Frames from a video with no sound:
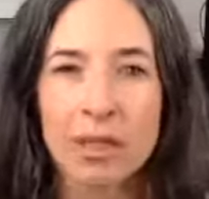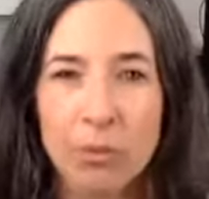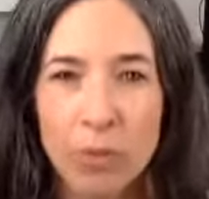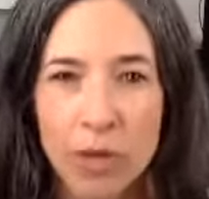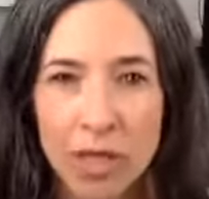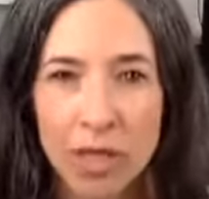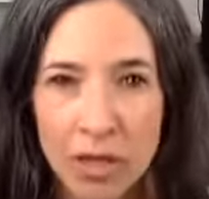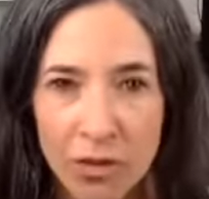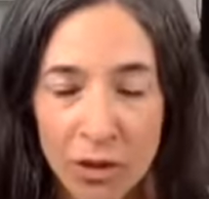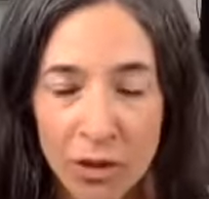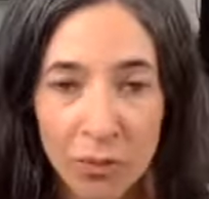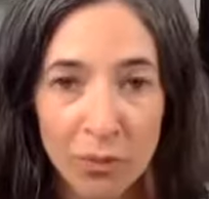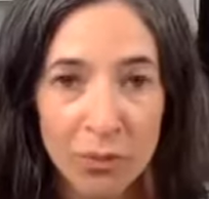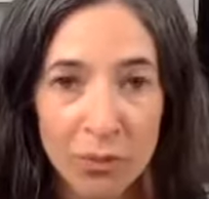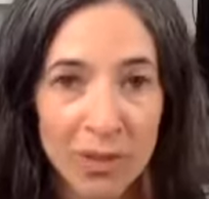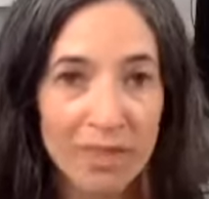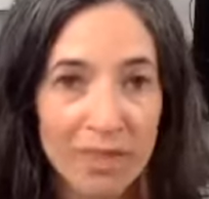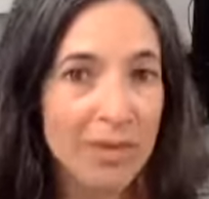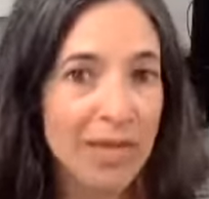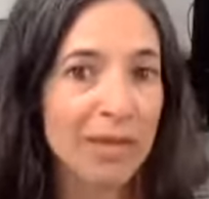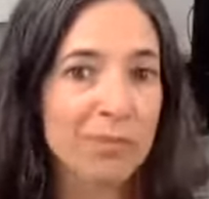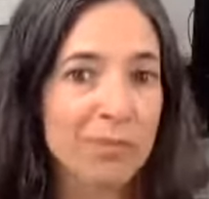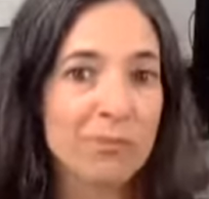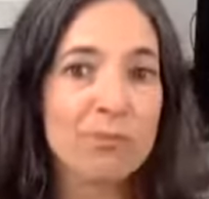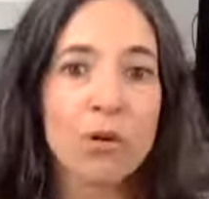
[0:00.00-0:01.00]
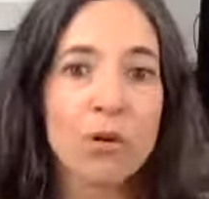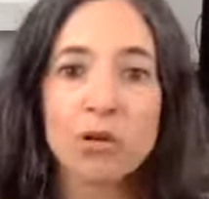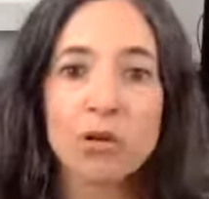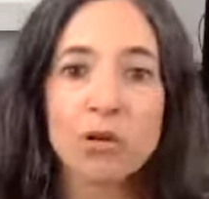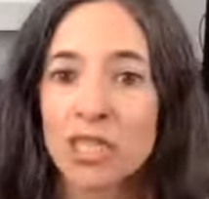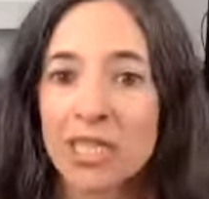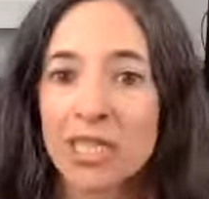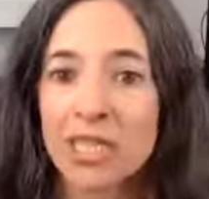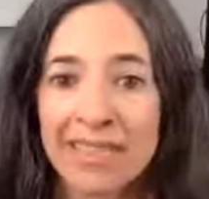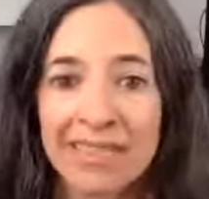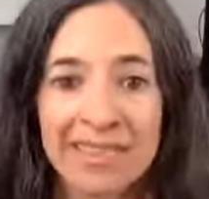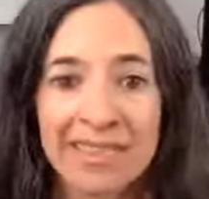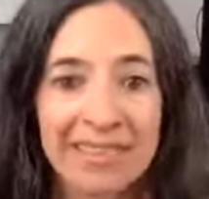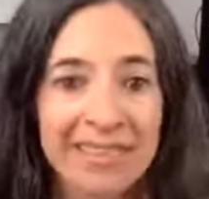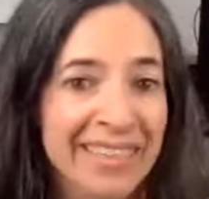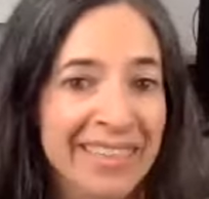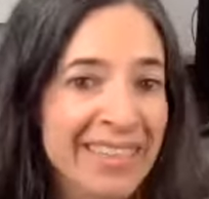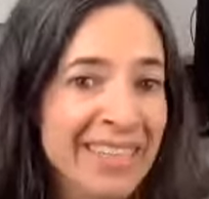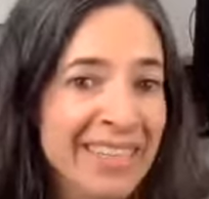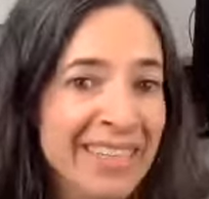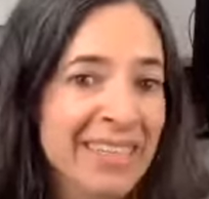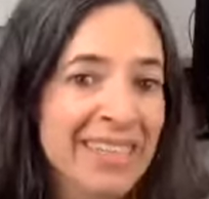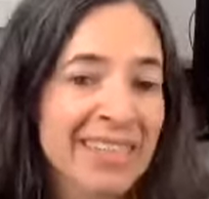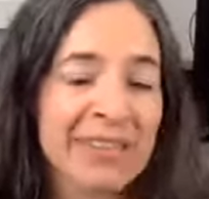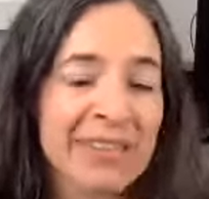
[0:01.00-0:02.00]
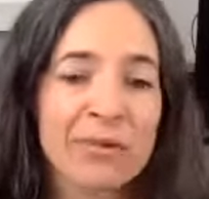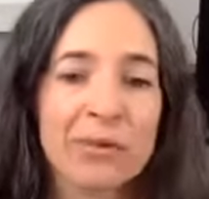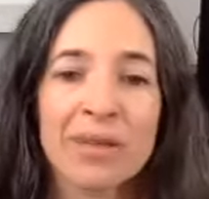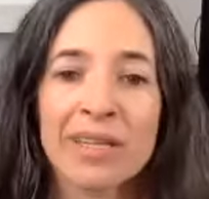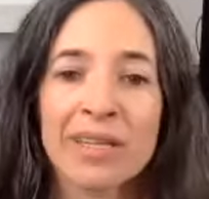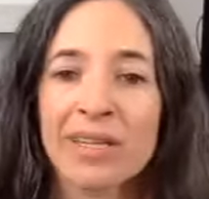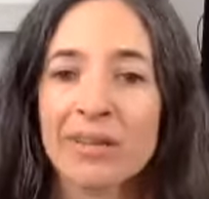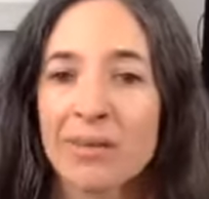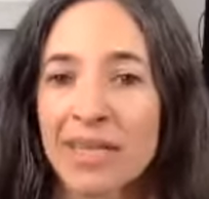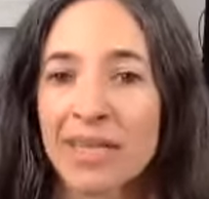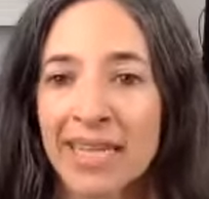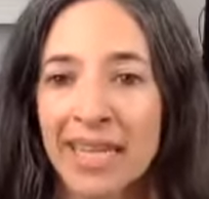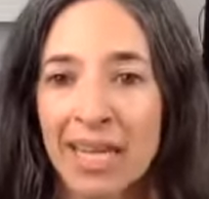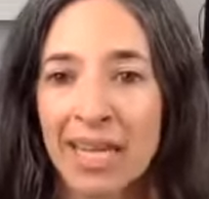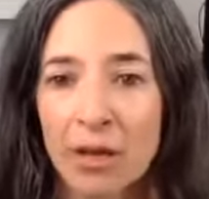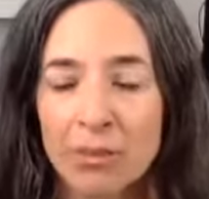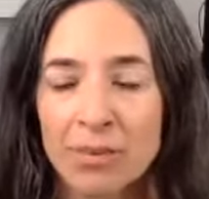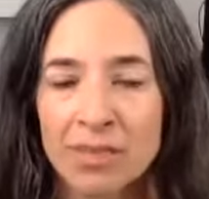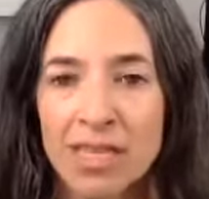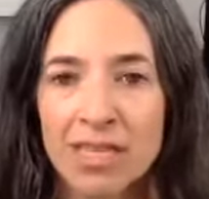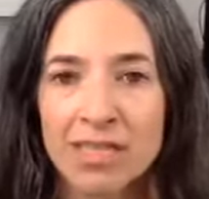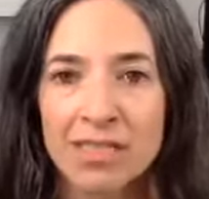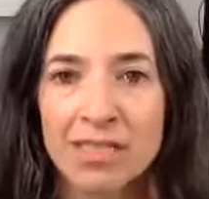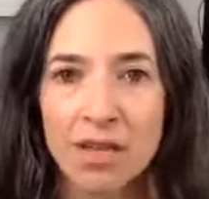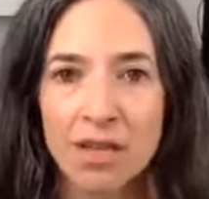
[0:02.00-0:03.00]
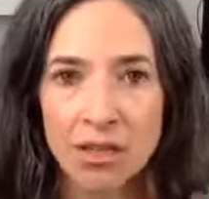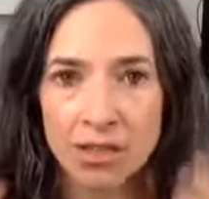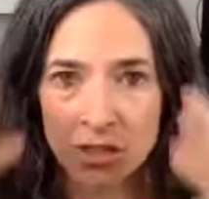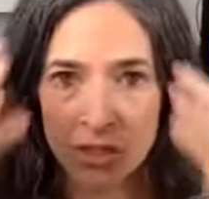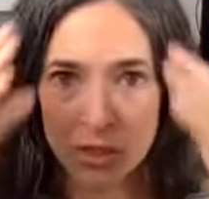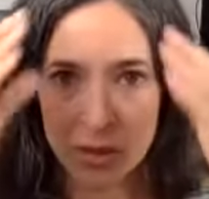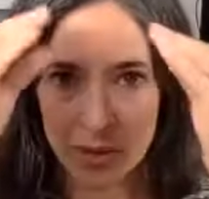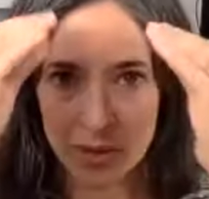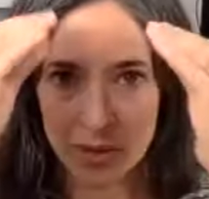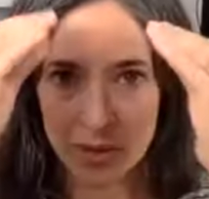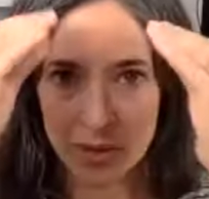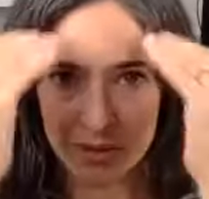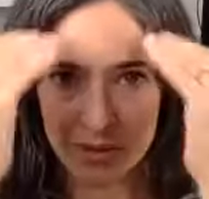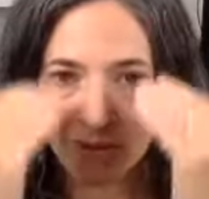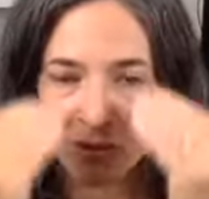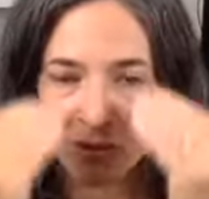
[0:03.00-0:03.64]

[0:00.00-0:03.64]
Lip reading: We know that rhythmic motion really, really helps us also. It